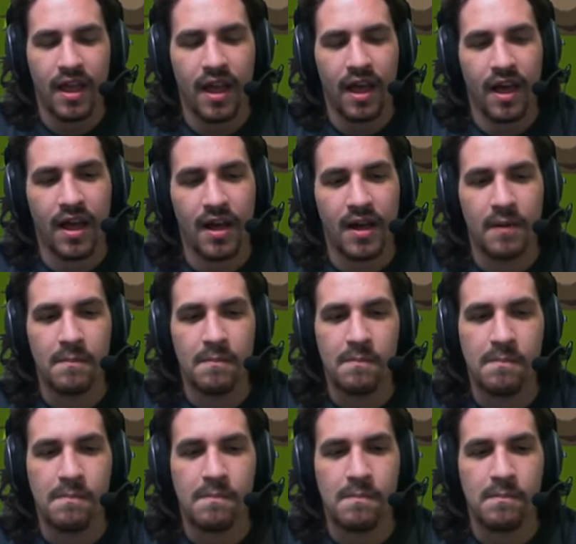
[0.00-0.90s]

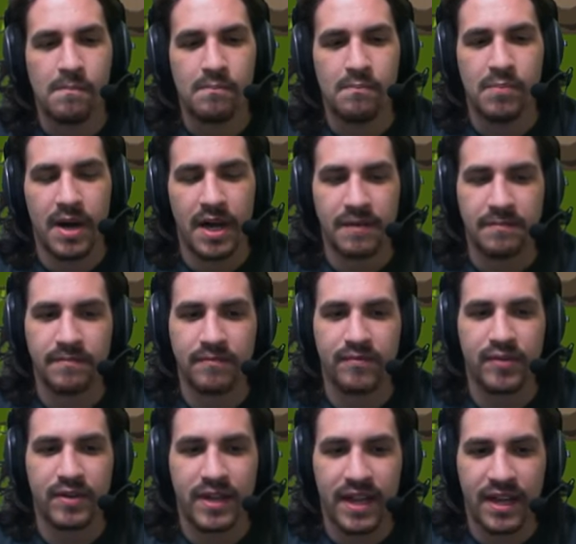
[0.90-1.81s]
Um, but
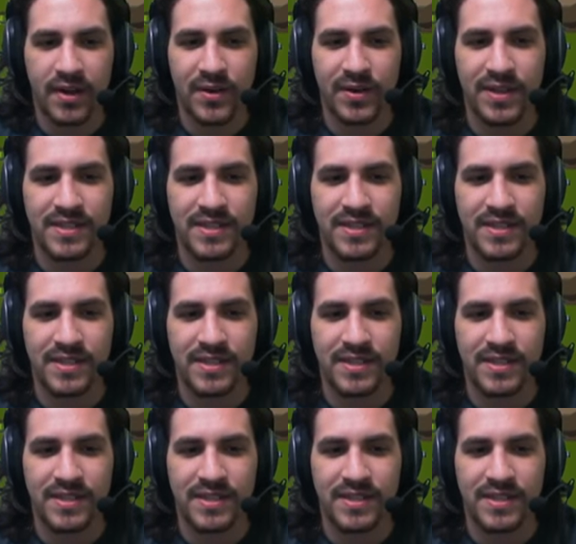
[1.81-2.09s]
for now,